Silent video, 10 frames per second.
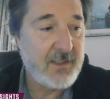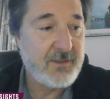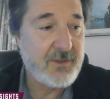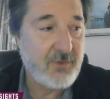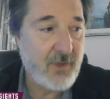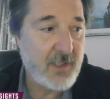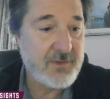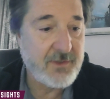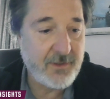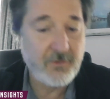try and
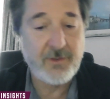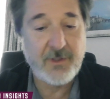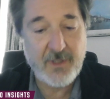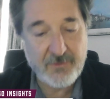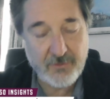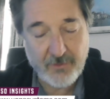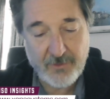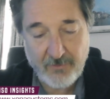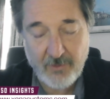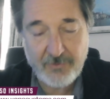secure industrial
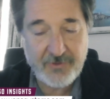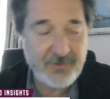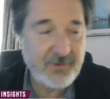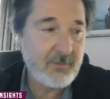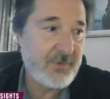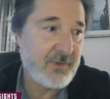control systems.